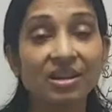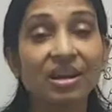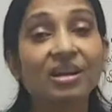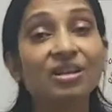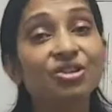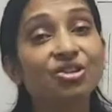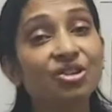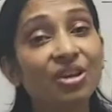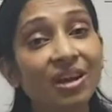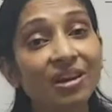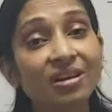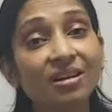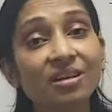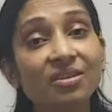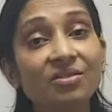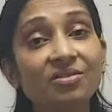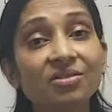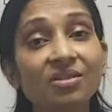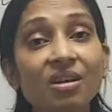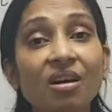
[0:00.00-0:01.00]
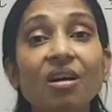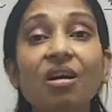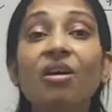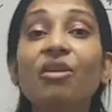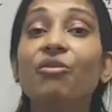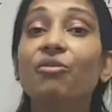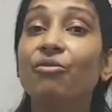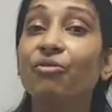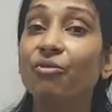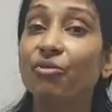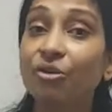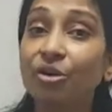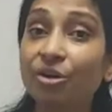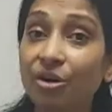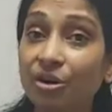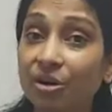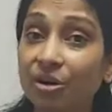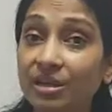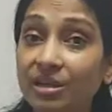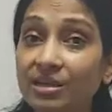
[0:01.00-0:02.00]
Adjectives are
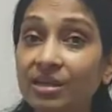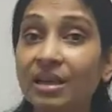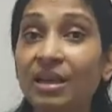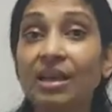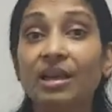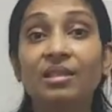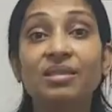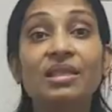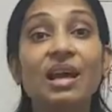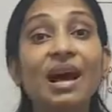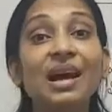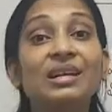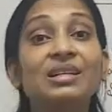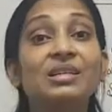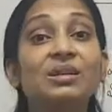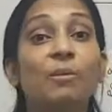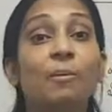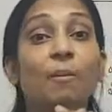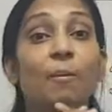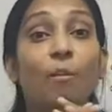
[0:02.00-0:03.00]
words that